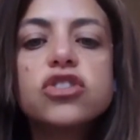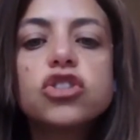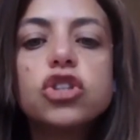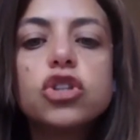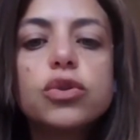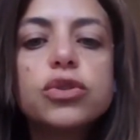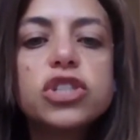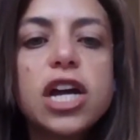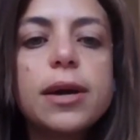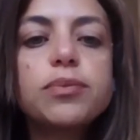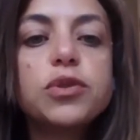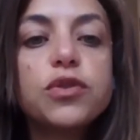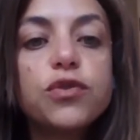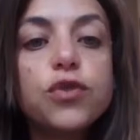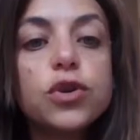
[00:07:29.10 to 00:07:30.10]
is Luke
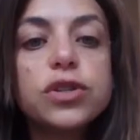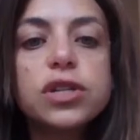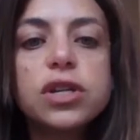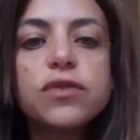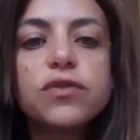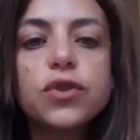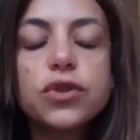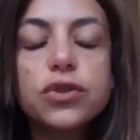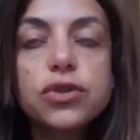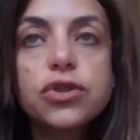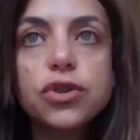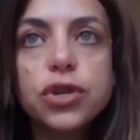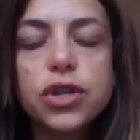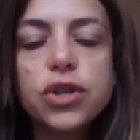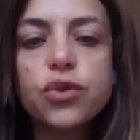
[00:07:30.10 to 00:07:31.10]
chapter 14,
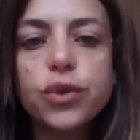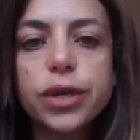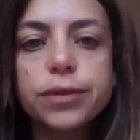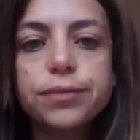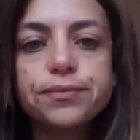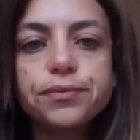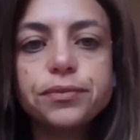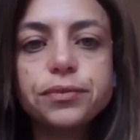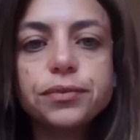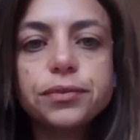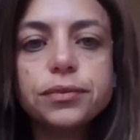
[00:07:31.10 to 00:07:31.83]
verse 33.